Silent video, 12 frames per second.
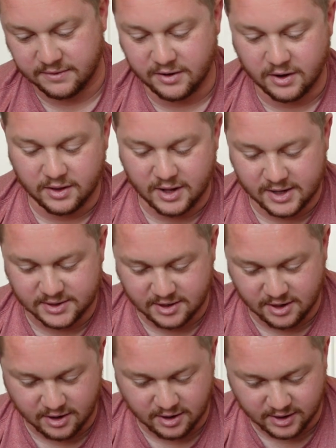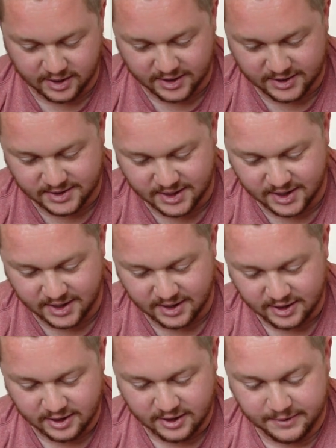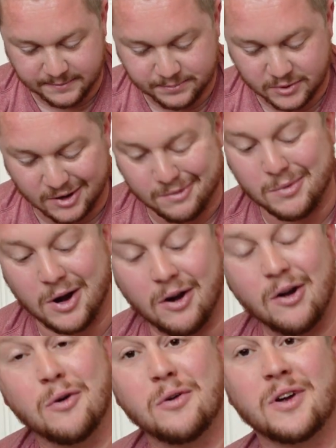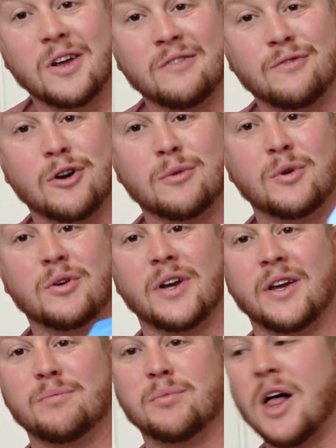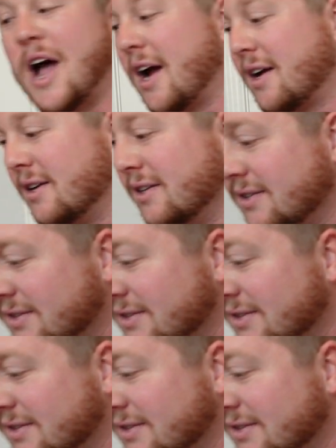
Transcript: the very last car is a Camaro convertible in black.